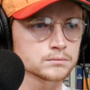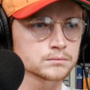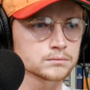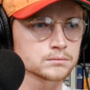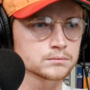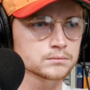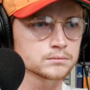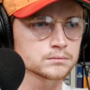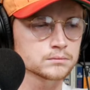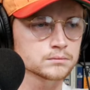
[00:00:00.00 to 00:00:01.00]

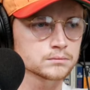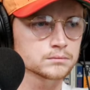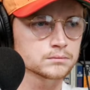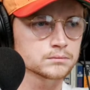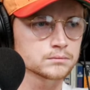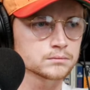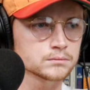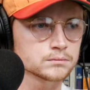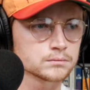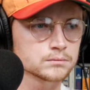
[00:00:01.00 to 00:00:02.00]

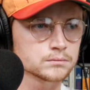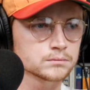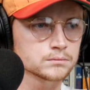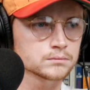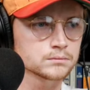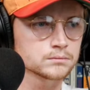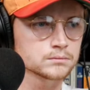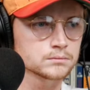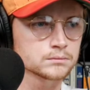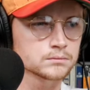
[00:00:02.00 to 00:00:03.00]

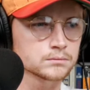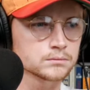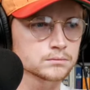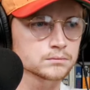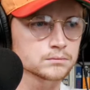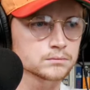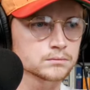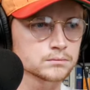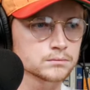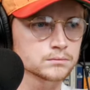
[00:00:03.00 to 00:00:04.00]

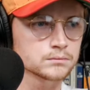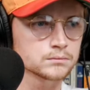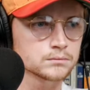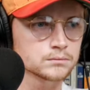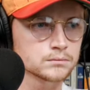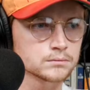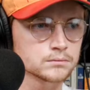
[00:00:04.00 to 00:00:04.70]
The person shown says nothing.